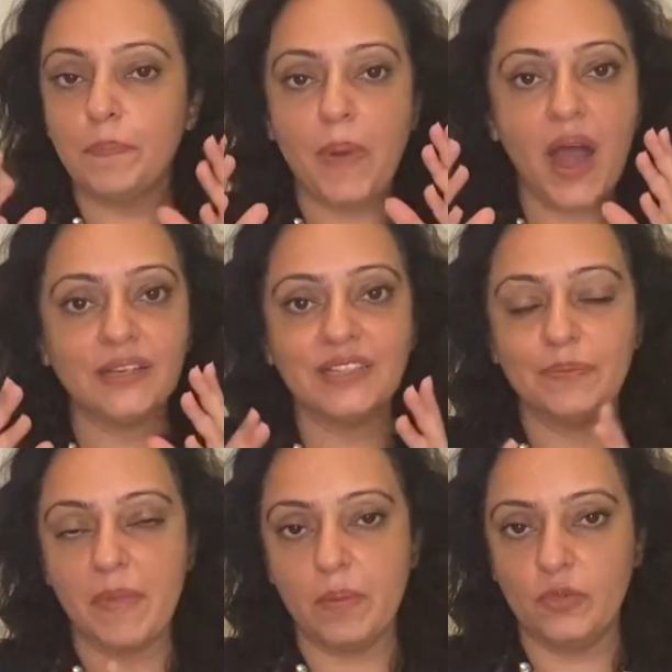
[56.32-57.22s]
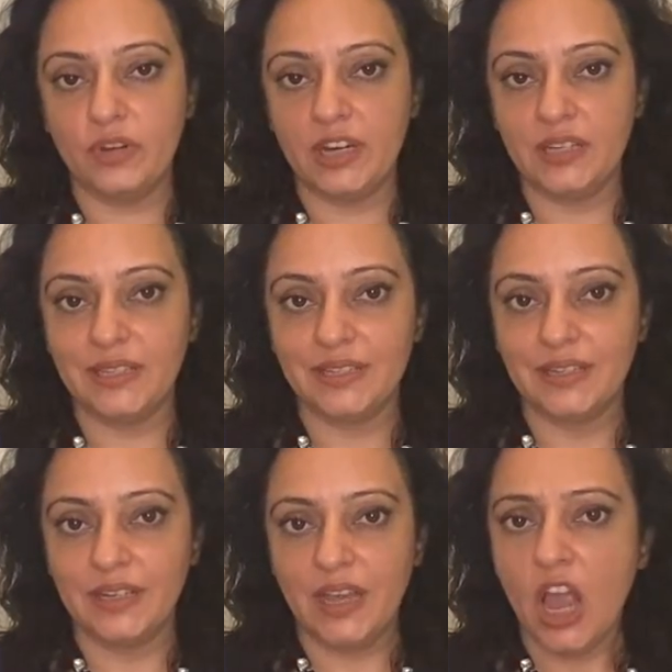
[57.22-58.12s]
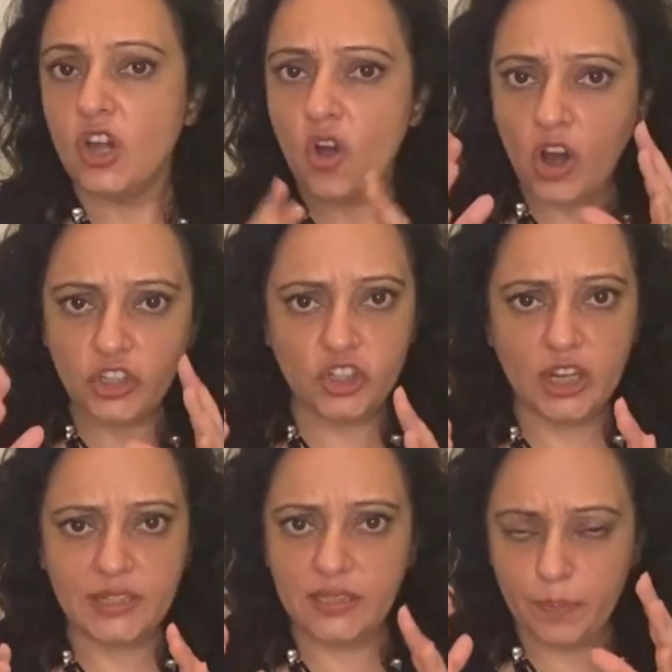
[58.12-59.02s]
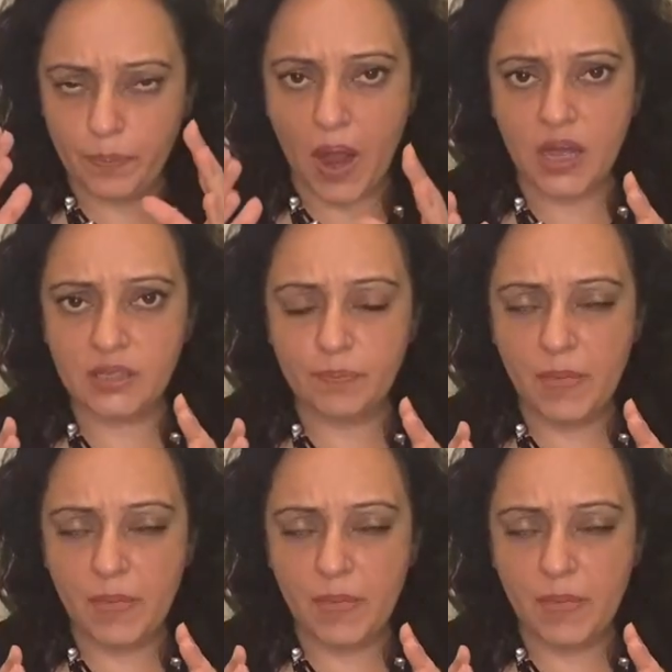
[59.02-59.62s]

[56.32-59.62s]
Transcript: past memories. Not just the past